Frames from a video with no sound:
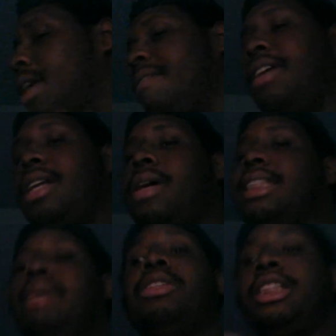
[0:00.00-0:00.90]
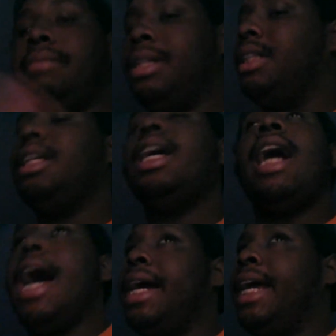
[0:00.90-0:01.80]
Whatever. Anyways, it was cheap, and
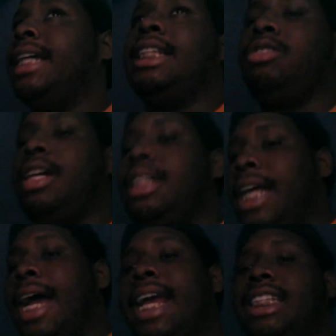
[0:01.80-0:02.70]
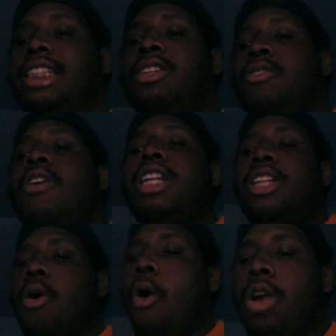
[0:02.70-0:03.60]
I guess they tried. I guess they knew
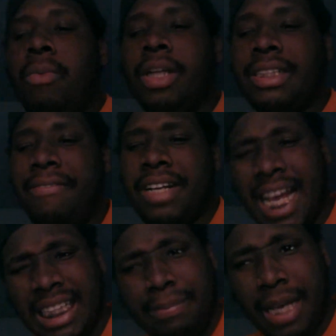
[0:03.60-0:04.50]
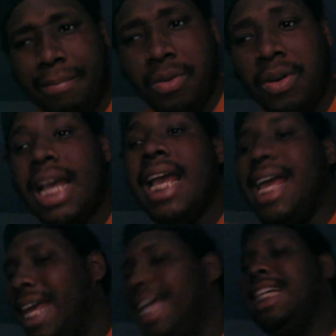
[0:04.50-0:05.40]
the only way to finesse people
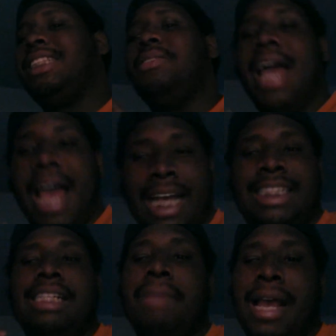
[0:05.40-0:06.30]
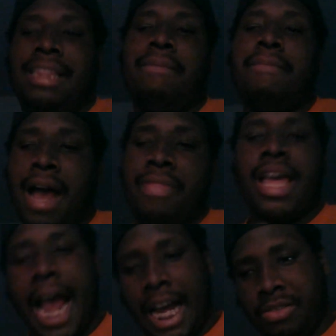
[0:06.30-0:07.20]
is to actually make them buy
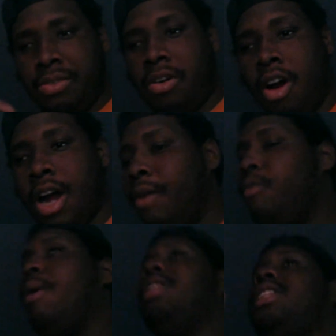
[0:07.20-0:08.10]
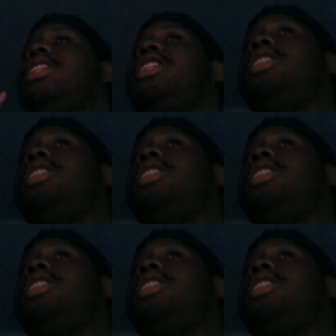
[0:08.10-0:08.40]
the actual card. And when I went to the